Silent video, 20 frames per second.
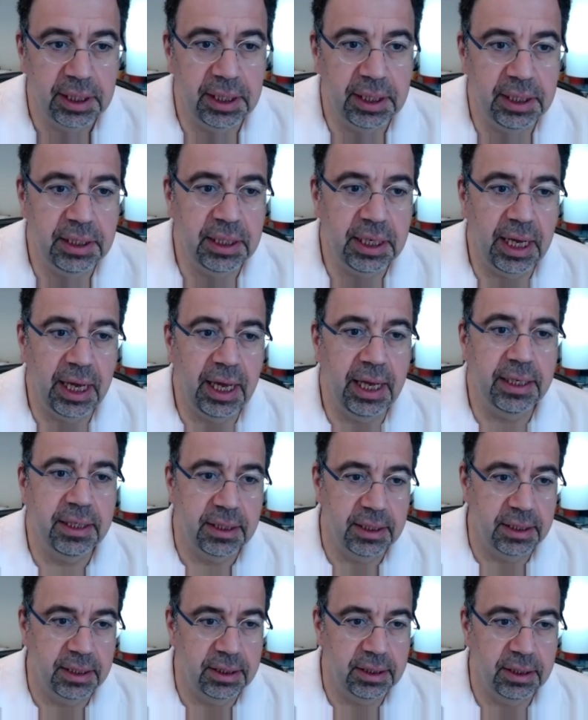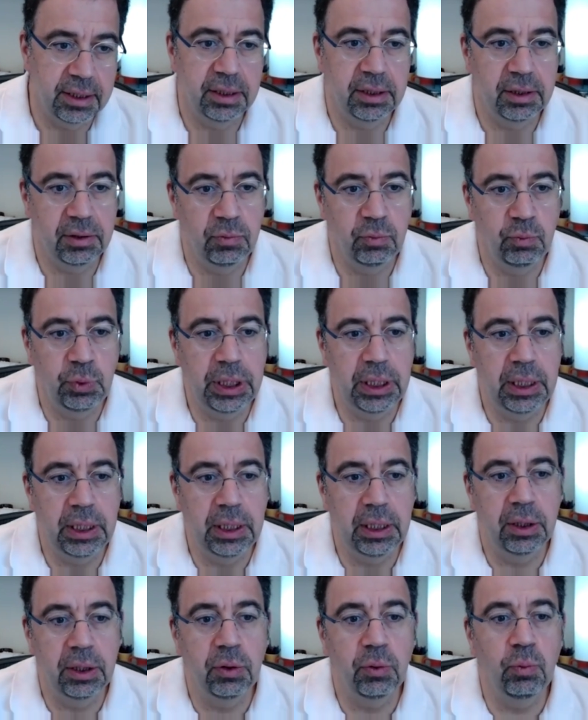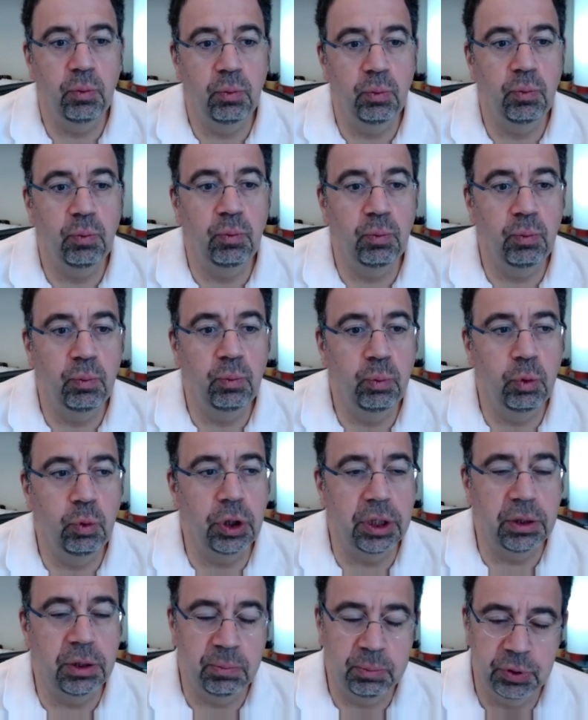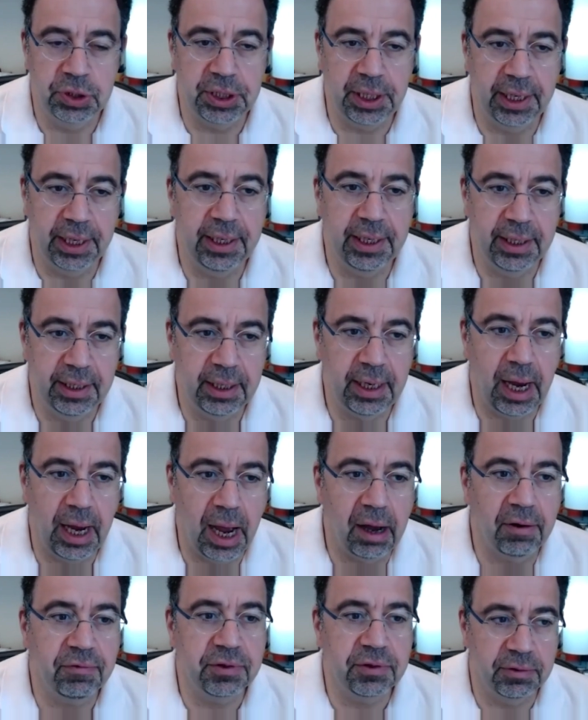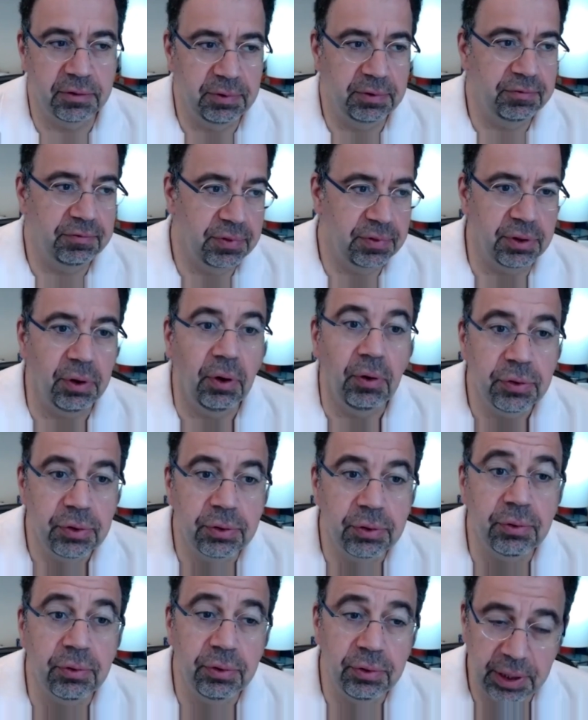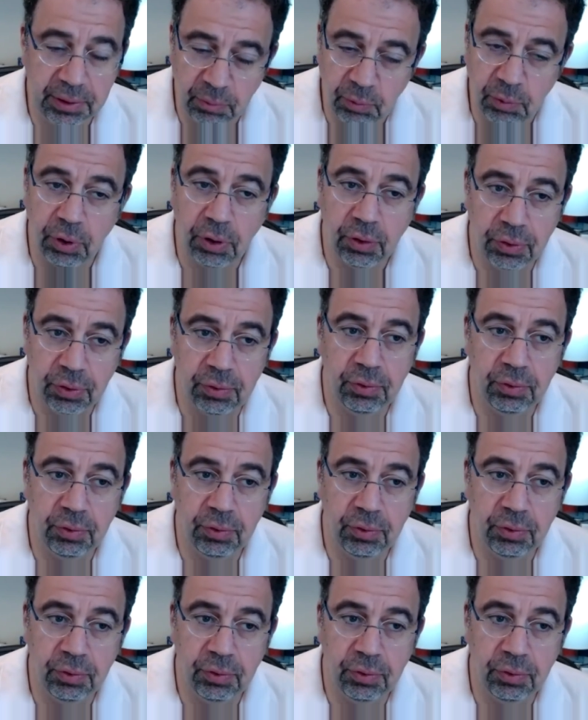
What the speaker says: in that we wouldn't say after we've thought through and worked